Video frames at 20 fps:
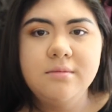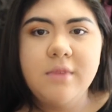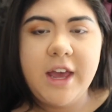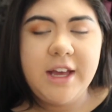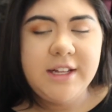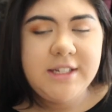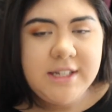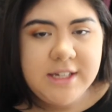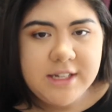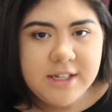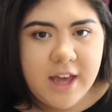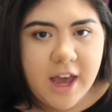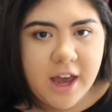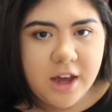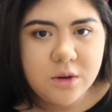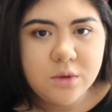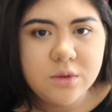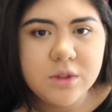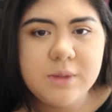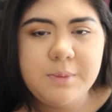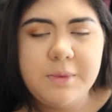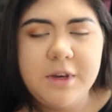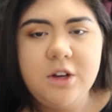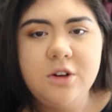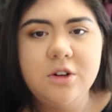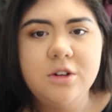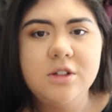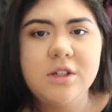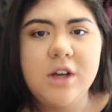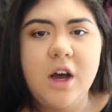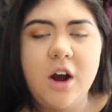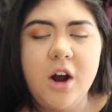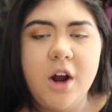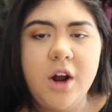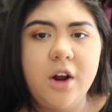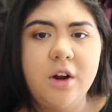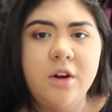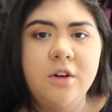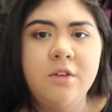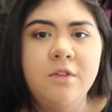18 candle speakers
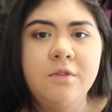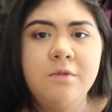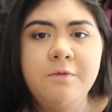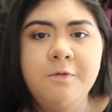are